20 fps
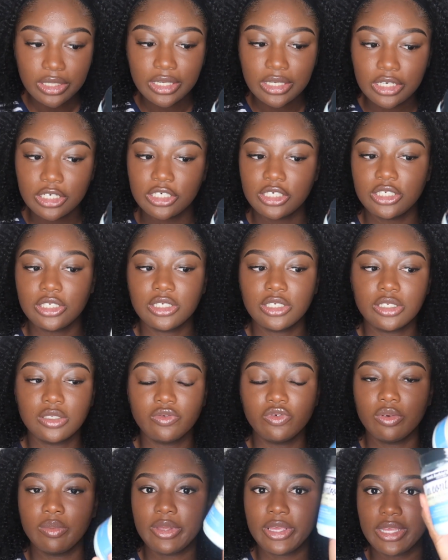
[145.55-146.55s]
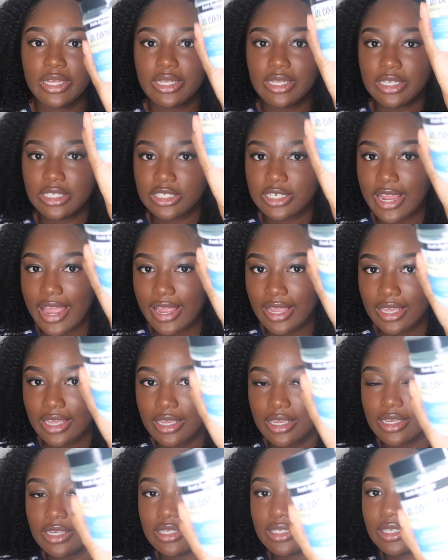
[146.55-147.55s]
conditioner from Aunt
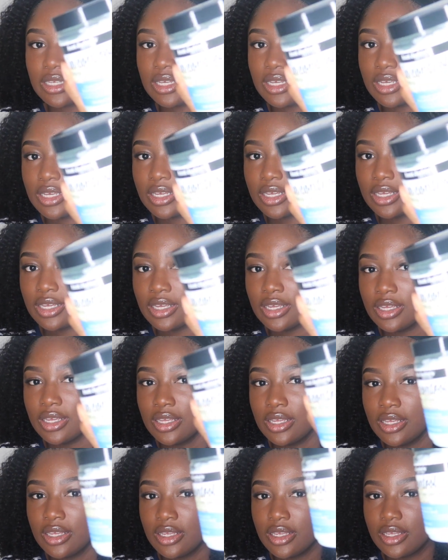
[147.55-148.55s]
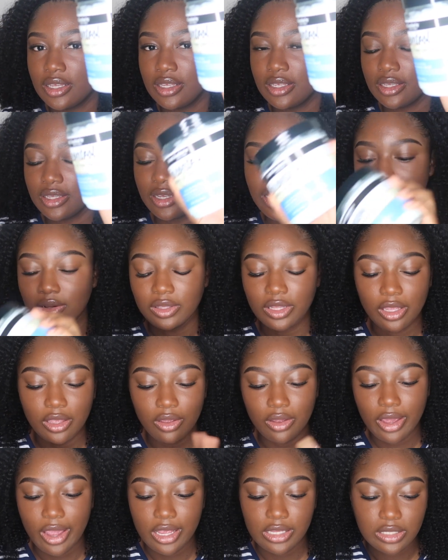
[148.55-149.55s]
Jackie's. I don't think
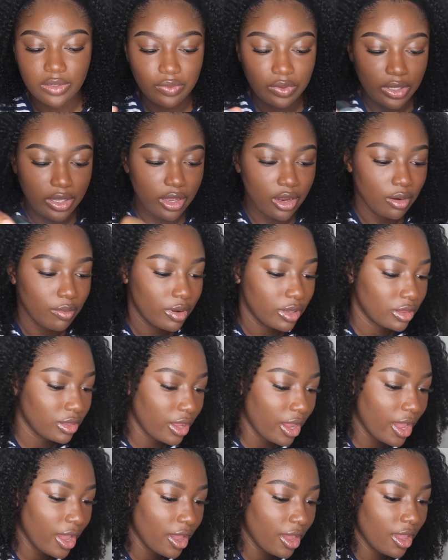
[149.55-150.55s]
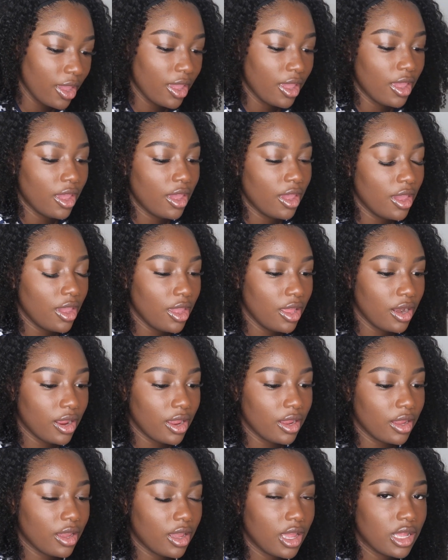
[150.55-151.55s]
you guys even care about that. And
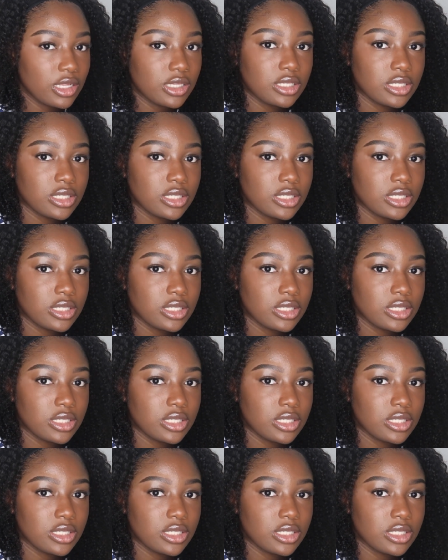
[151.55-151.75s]
I got